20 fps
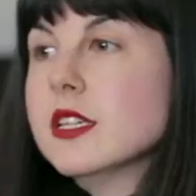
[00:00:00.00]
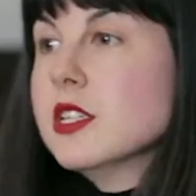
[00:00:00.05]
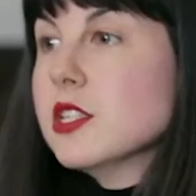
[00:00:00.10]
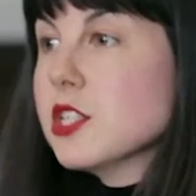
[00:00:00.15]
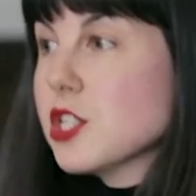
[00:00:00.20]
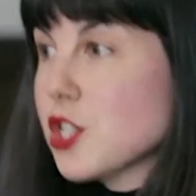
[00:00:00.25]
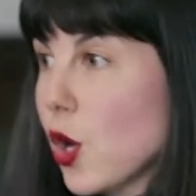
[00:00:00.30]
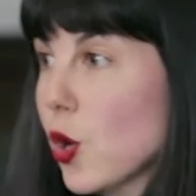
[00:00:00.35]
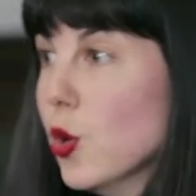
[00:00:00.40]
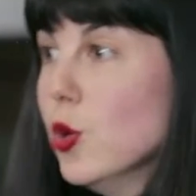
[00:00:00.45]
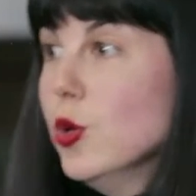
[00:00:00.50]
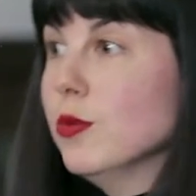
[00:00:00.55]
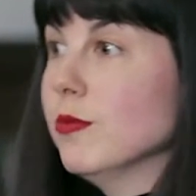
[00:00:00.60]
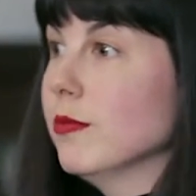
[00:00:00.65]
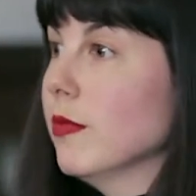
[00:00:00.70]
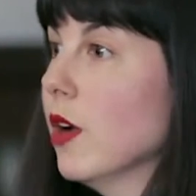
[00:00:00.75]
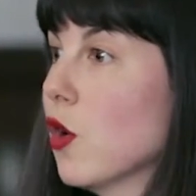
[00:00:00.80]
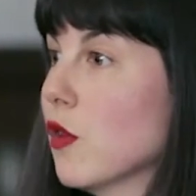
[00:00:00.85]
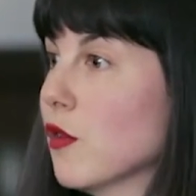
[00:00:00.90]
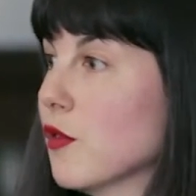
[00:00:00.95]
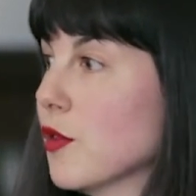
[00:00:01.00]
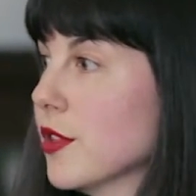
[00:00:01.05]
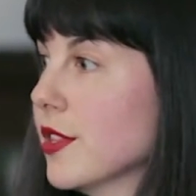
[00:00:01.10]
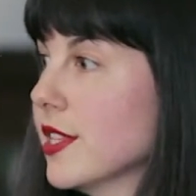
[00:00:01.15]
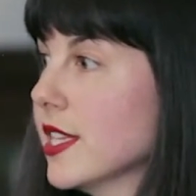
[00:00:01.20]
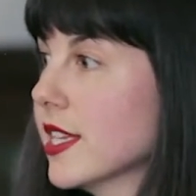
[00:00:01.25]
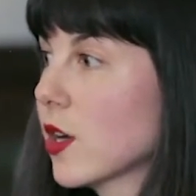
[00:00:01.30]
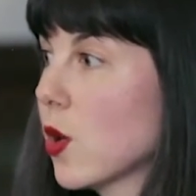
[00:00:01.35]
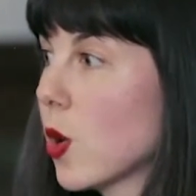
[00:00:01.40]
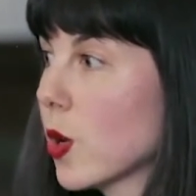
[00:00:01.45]
So, over
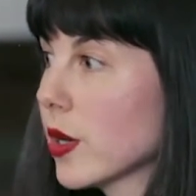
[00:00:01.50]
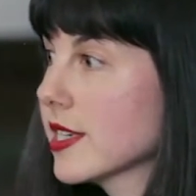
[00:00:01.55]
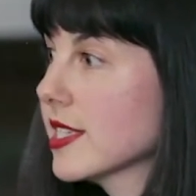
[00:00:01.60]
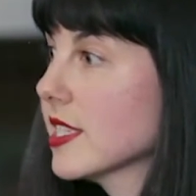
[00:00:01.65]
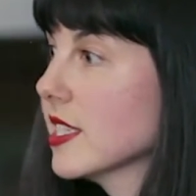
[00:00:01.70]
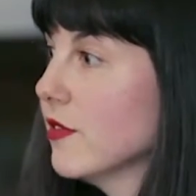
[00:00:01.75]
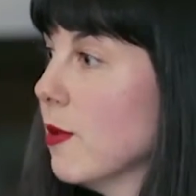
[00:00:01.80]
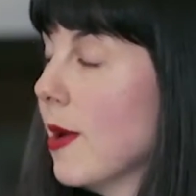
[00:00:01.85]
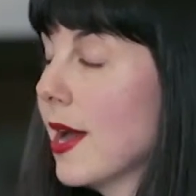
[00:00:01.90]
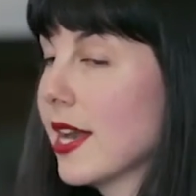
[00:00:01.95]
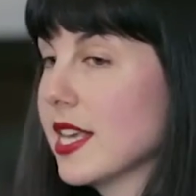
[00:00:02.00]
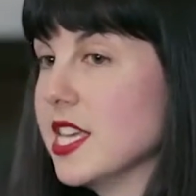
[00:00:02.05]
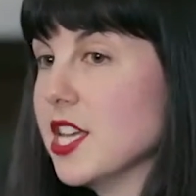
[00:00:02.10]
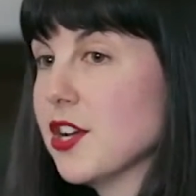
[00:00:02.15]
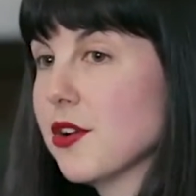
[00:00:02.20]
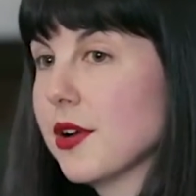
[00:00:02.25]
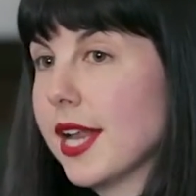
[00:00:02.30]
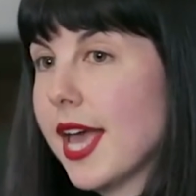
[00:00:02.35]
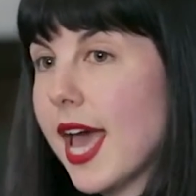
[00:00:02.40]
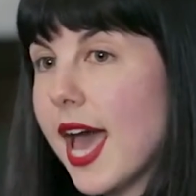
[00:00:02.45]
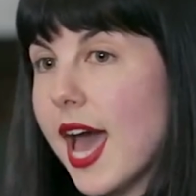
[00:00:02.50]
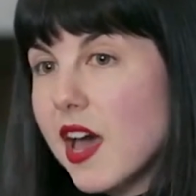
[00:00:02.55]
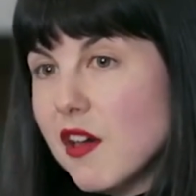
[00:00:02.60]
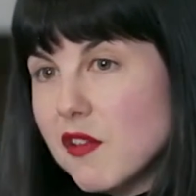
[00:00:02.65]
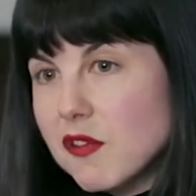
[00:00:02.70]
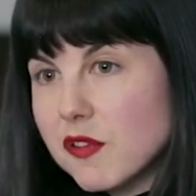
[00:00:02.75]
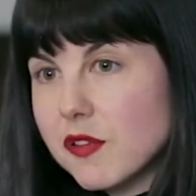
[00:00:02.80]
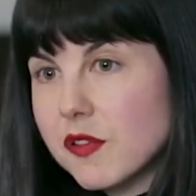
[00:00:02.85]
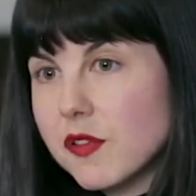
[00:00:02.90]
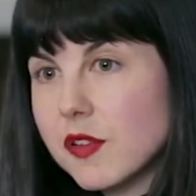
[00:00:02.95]
the course of about a year and a
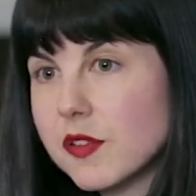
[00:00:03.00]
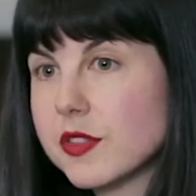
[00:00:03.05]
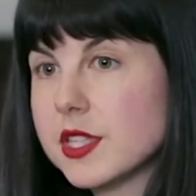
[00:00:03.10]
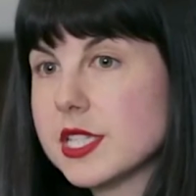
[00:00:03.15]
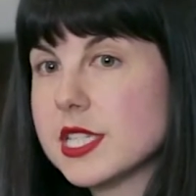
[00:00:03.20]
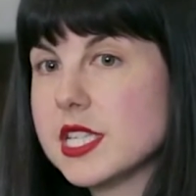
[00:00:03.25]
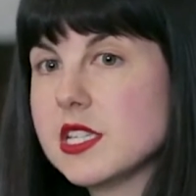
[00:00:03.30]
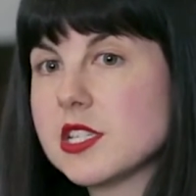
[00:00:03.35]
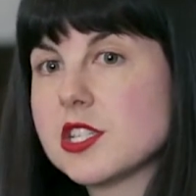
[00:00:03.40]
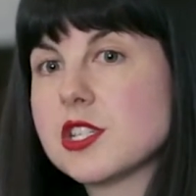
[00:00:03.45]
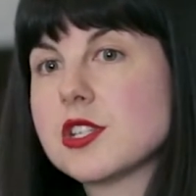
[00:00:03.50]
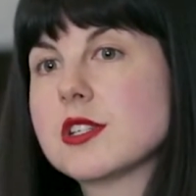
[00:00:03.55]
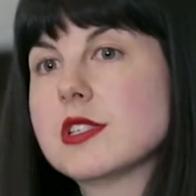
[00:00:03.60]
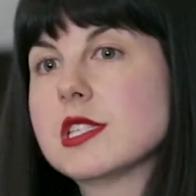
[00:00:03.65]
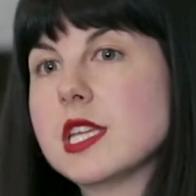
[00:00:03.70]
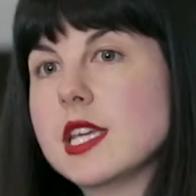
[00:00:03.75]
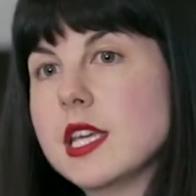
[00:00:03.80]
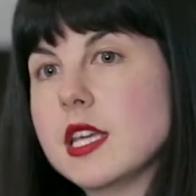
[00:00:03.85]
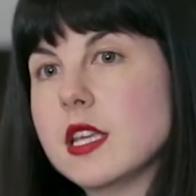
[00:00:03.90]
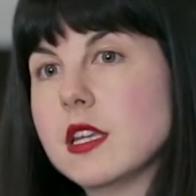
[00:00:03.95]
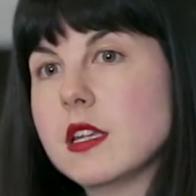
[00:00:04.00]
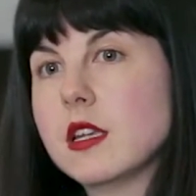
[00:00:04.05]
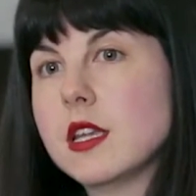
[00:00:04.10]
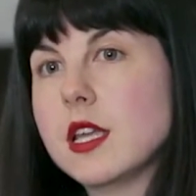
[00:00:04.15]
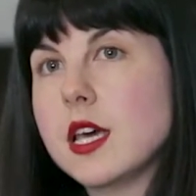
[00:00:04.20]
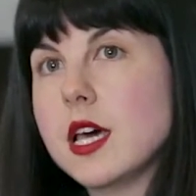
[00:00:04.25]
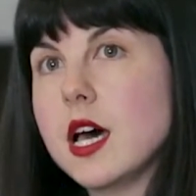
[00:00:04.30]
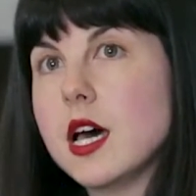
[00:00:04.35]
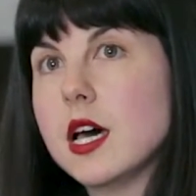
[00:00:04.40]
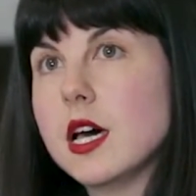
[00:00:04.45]
half, the teachers
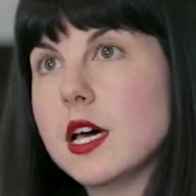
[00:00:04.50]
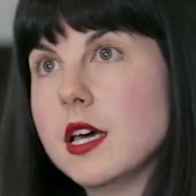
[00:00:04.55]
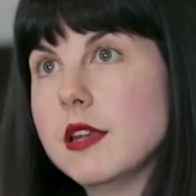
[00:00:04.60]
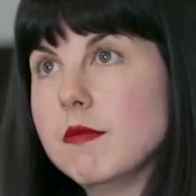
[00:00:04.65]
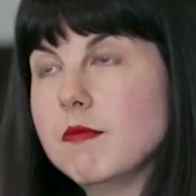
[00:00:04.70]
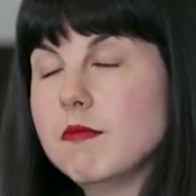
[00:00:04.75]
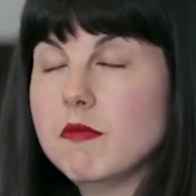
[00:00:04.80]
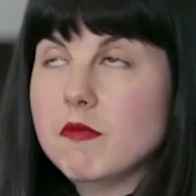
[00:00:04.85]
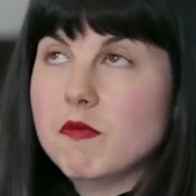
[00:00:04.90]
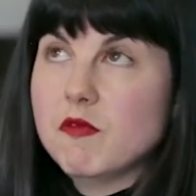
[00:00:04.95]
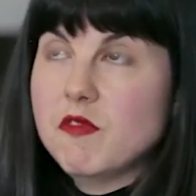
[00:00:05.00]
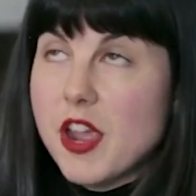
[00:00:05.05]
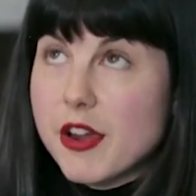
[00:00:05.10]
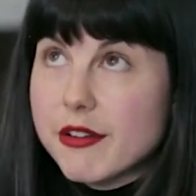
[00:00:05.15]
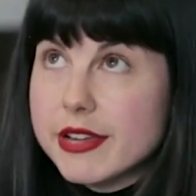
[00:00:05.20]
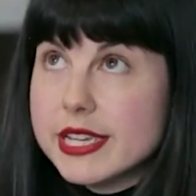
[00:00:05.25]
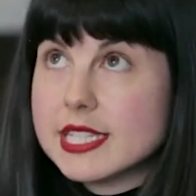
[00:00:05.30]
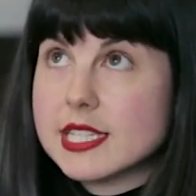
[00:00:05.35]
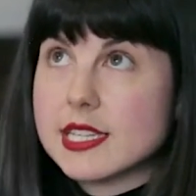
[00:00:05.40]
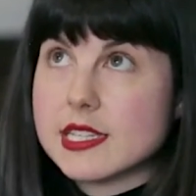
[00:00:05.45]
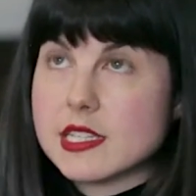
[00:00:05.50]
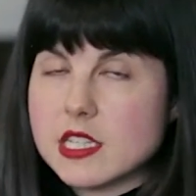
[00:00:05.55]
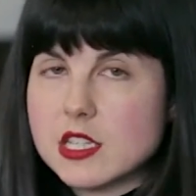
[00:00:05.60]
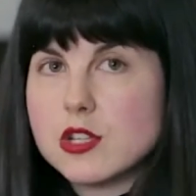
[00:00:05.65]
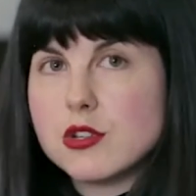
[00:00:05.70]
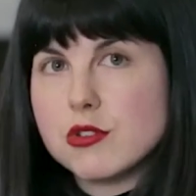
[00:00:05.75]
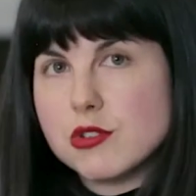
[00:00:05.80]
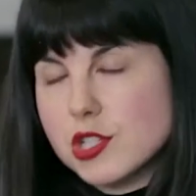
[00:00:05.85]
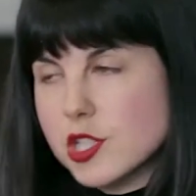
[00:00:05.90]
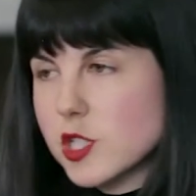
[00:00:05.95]
in various
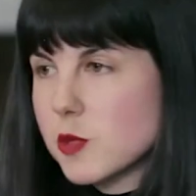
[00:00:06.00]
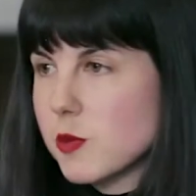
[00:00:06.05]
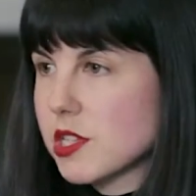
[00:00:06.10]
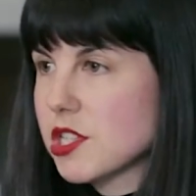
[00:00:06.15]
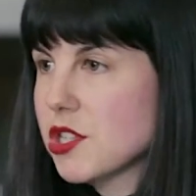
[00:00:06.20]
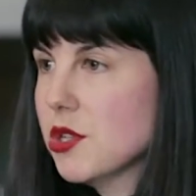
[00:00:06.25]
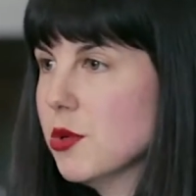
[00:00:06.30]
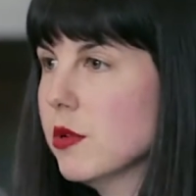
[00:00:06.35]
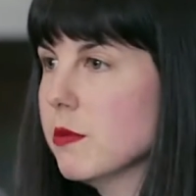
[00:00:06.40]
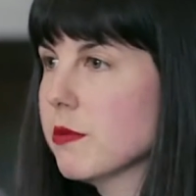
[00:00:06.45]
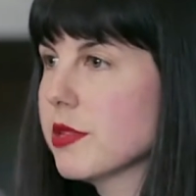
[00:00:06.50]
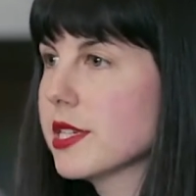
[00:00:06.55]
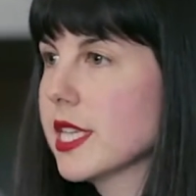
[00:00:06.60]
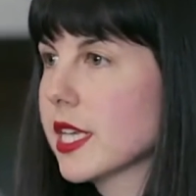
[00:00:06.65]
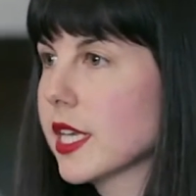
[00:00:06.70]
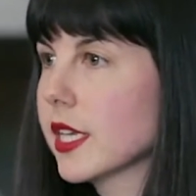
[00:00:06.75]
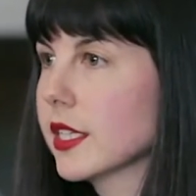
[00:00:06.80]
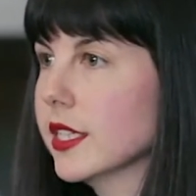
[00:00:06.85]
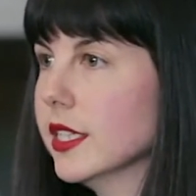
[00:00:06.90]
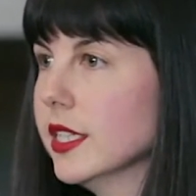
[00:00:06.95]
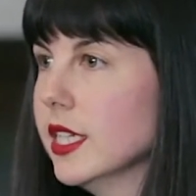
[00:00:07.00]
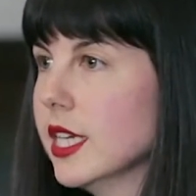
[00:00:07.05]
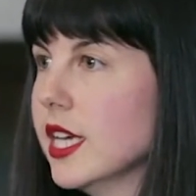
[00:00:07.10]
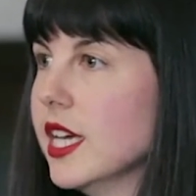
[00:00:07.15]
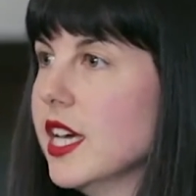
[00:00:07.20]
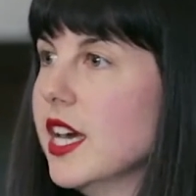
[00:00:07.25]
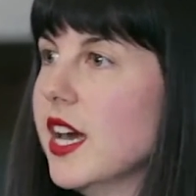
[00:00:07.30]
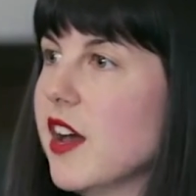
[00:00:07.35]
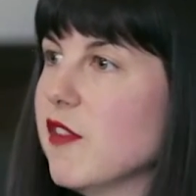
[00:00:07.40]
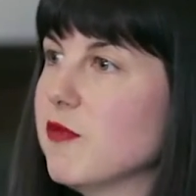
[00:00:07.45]
institutions, but two in particular,
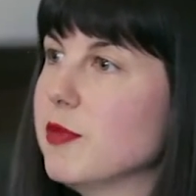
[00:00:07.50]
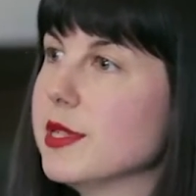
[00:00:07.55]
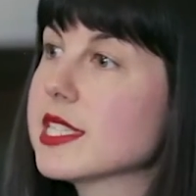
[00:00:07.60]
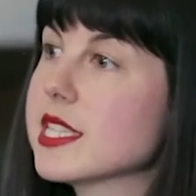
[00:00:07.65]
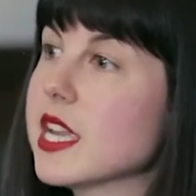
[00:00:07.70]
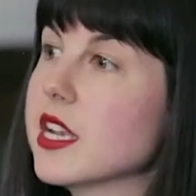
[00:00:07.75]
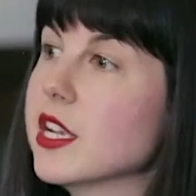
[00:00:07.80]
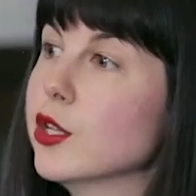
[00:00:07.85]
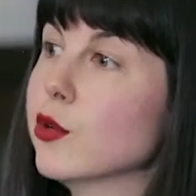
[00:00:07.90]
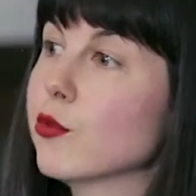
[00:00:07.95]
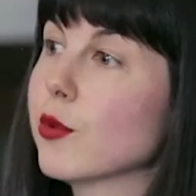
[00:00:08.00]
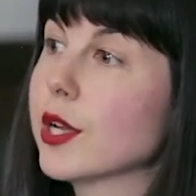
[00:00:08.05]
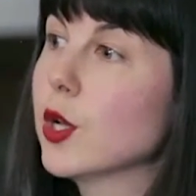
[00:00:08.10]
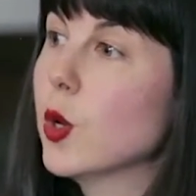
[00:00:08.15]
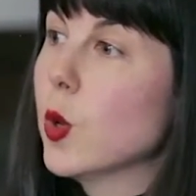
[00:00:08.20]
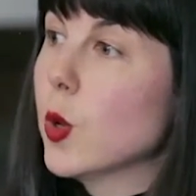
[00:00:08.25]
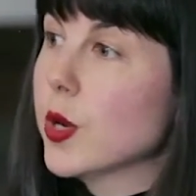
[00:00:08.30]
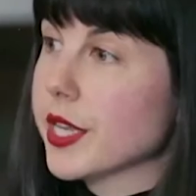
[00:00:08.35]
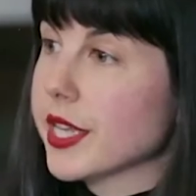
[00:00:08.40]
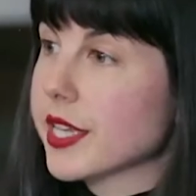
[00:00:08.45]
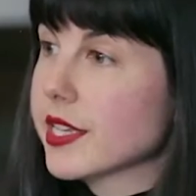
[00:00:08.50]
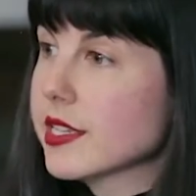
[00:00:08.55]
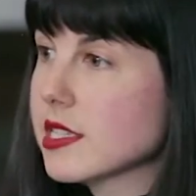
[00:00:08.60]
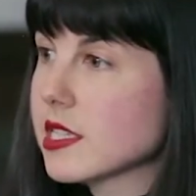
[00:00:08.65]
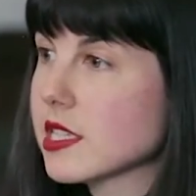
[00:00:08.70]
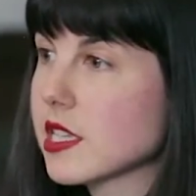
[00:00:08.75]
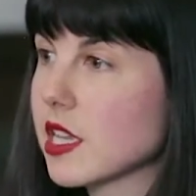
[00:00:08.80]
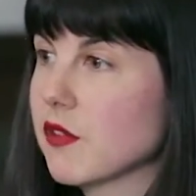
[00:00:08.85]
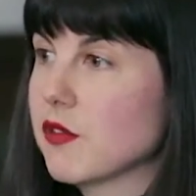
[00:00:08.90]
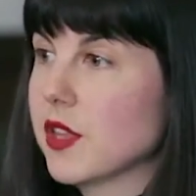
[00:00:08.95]
have been sending
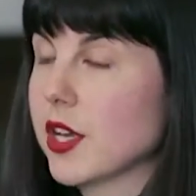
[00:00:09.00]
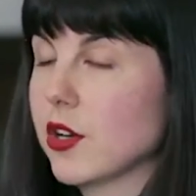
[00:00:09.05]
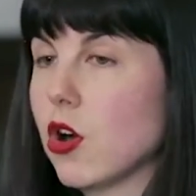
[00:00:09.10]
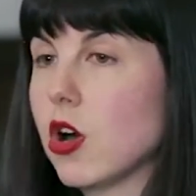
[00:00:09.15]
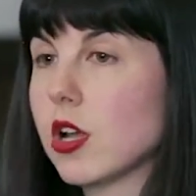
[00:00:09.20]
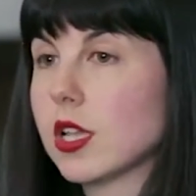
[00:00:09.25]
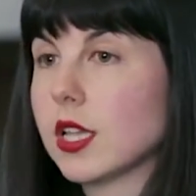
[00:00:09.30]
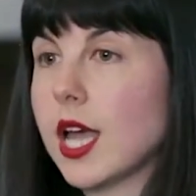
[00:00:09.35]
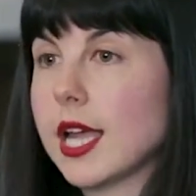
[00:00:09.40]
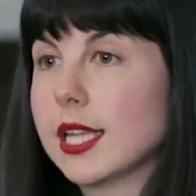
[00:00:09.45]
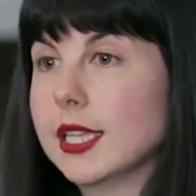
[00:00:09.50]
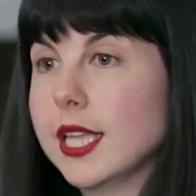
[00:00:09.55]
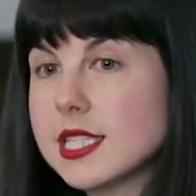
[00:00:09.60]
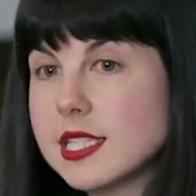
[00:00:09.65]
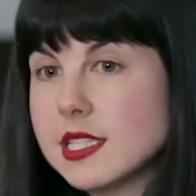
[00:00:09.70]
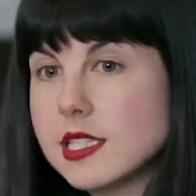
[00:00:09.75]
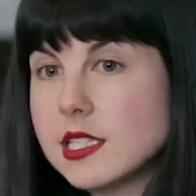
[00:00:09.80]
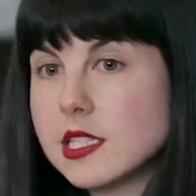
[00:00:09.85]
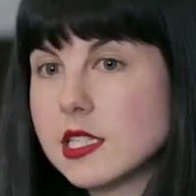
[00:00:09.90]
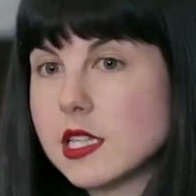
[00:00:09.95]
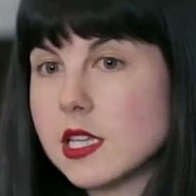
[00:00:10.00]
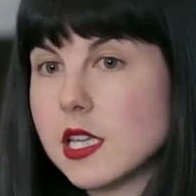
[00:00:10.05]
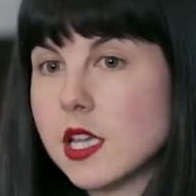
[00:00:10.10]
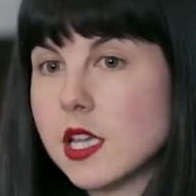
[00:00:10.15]
recordings of their online lessons,